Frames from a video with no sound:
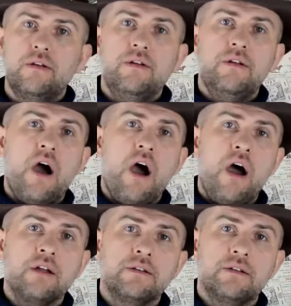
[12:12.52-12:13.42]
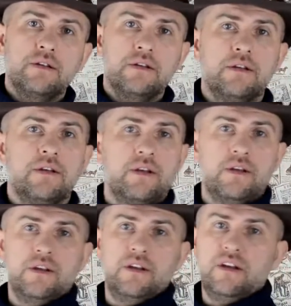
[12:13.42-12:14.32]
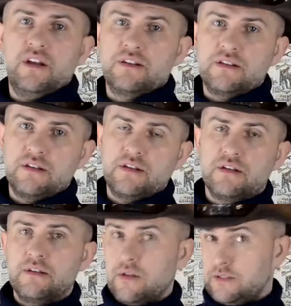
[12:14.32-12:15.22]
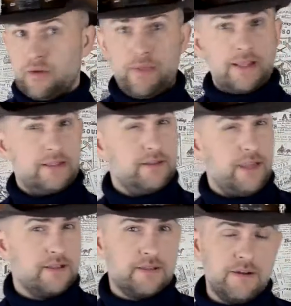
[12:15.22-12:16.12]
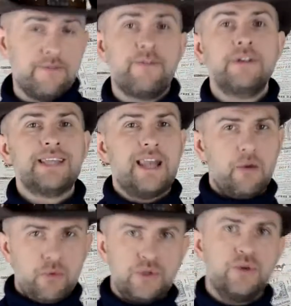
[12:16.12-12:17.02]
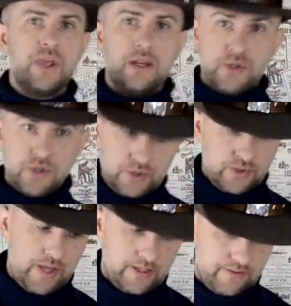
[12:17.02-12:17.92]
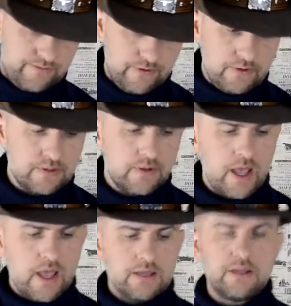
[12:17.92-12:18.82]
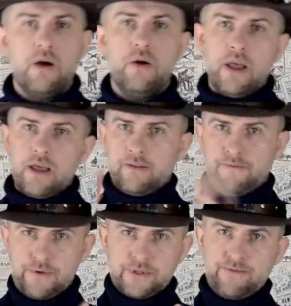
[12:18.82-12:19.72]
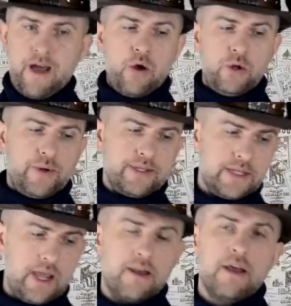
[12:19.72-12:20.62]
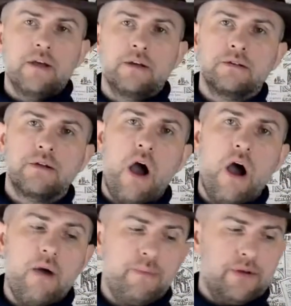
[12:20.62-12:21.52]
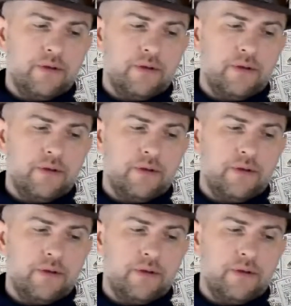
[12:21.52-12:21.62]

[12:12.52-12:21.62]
not, nut. So that's the difference, and I want you to get used to that difference. So the first vowel, once again, cop,